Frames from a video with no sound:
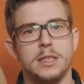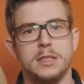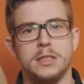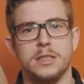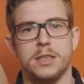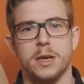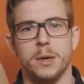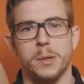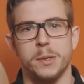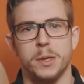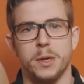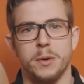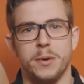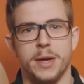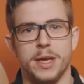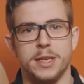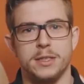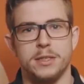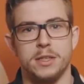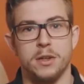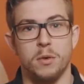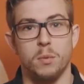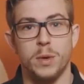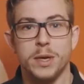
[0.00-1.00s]
thing to tell you
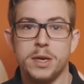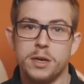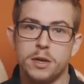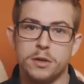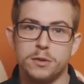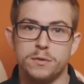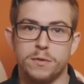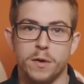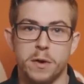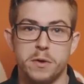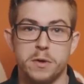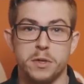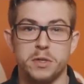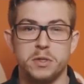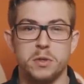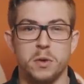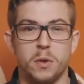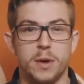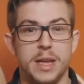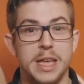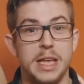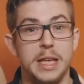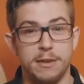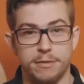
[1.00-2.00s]
is that Windows Phone has
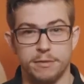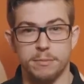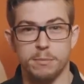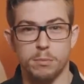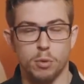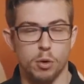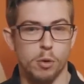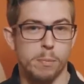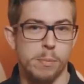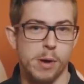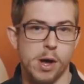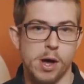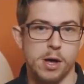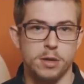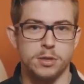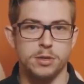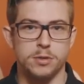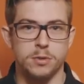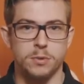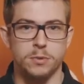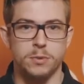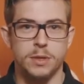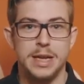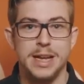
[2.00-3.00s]
got even more
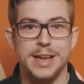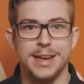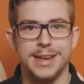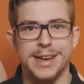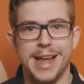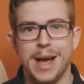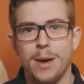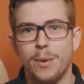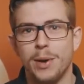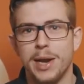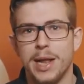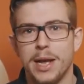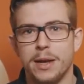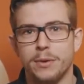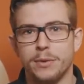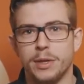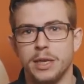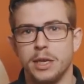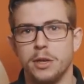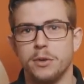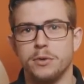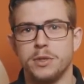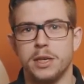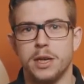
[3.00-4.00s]
personal, now
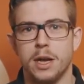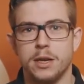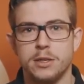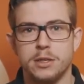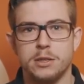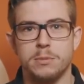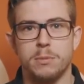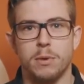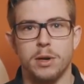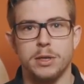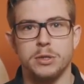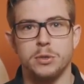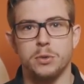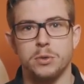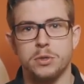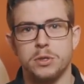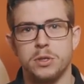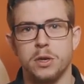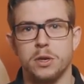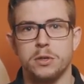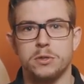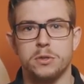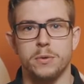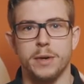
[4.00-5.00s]
allowing you to customize your
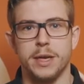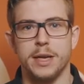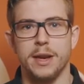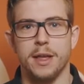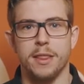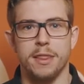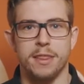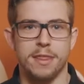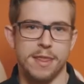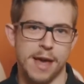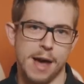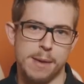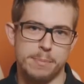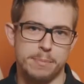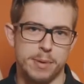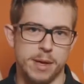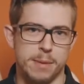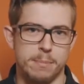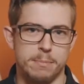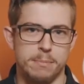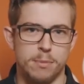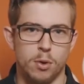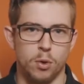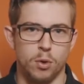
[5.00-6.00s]
start screen that
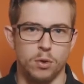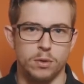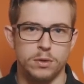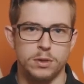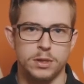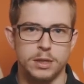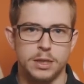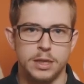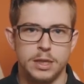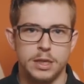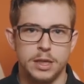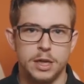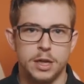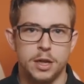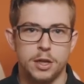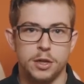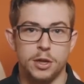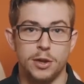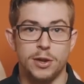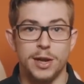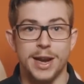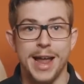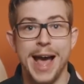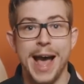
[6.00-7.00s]
bit more.
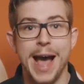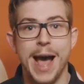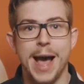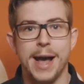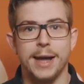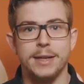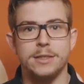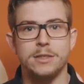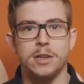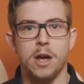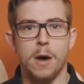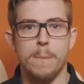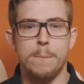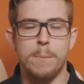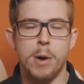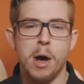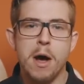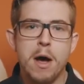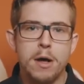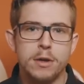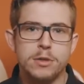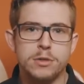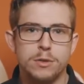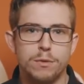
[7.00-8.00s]
You can add a
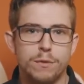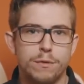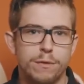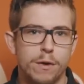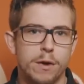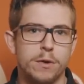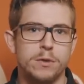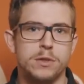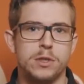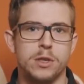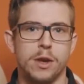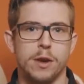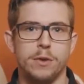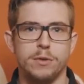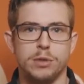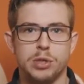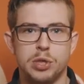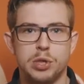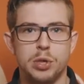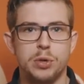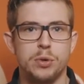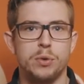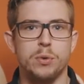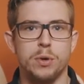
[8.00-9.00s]
personal photo
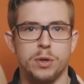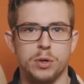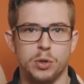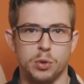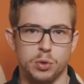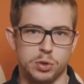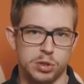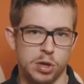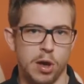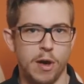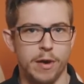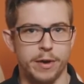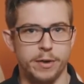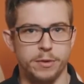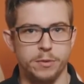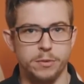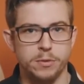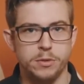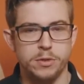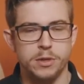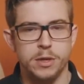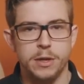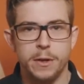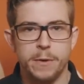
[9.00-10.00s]
to your
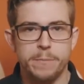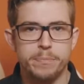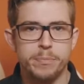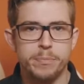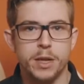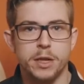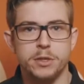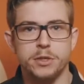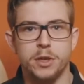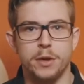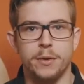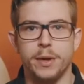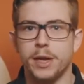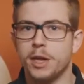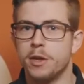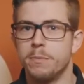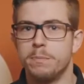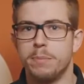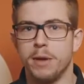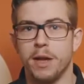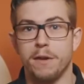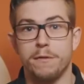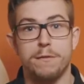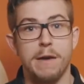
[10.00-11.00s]
tiles. So it
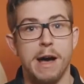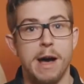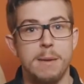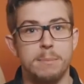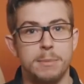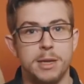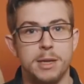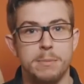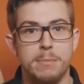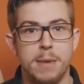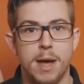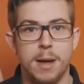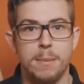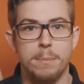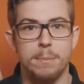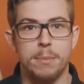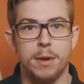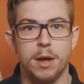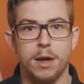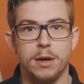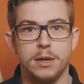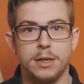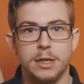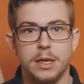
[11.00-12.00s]
could be a family
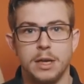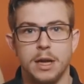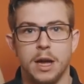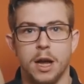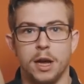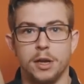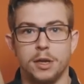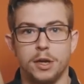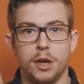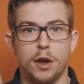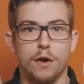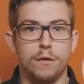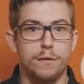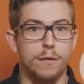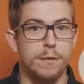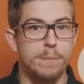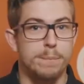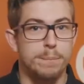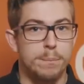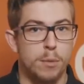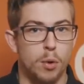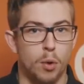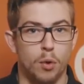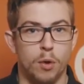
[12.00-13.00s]
member, a
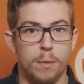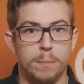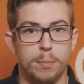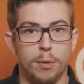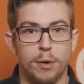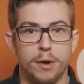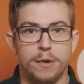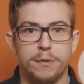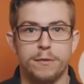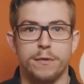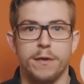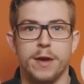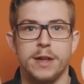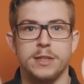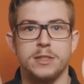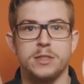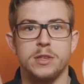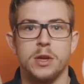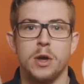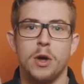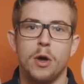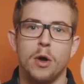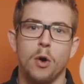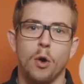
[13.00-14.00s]
girlfriend or a boyfriend,
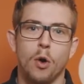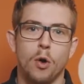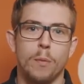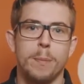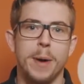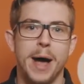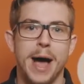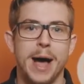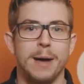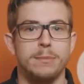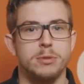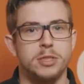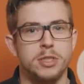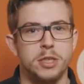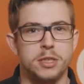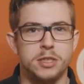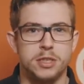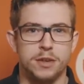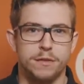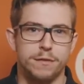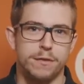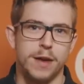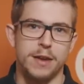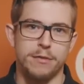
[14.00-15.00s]
or perhaps just
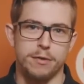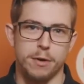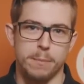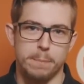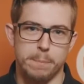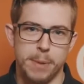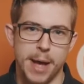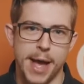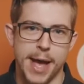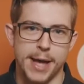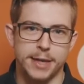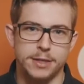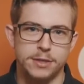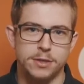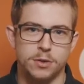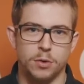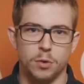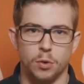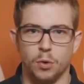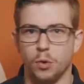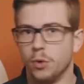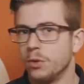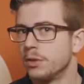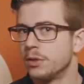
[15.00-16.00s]
your favorite pet
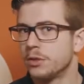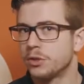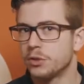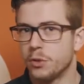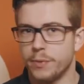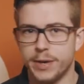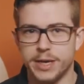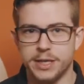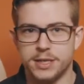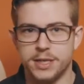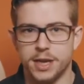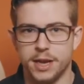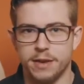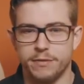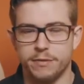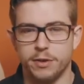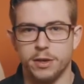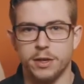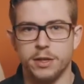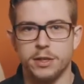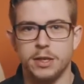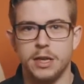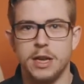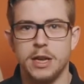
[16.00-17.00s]
or screensaver.
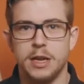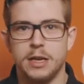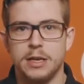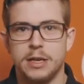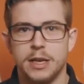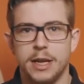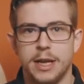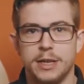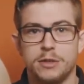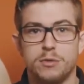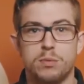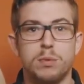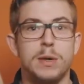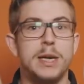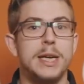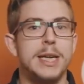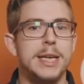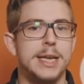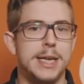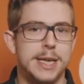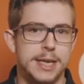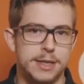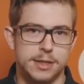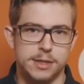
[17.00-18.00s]
It's
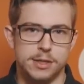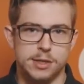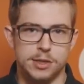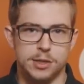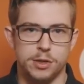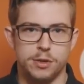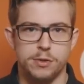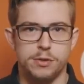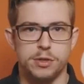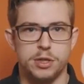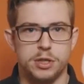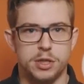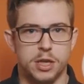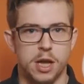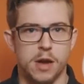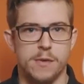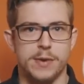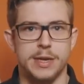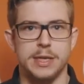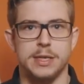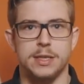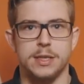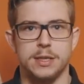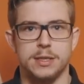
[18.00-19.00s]
really easy to do, just go
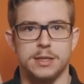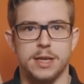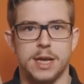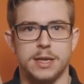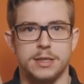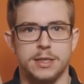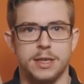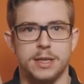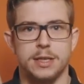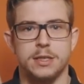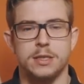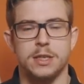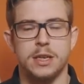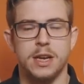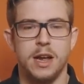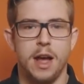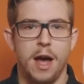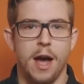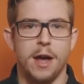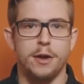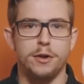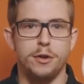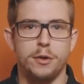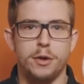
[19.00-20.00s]
into the settings
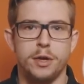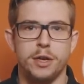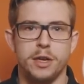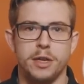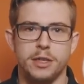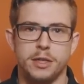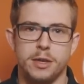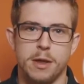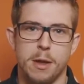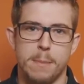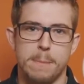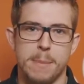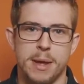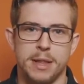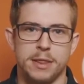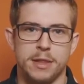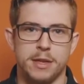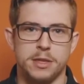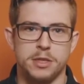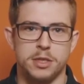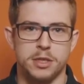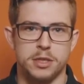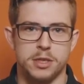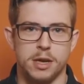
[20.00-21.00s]
and you can amend
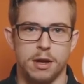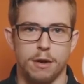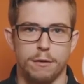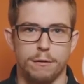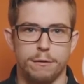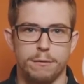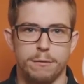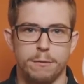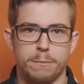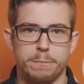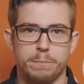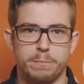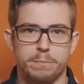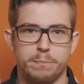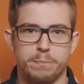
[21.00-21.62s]
this yourself.